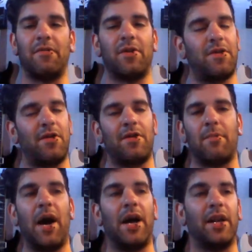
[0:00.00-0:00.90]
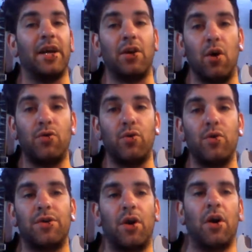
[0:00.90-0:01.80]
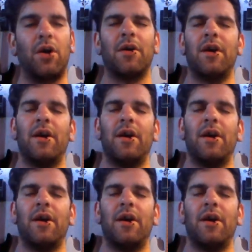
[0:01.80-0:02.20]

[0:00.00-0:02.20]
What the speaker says: This is my like go-to guitar.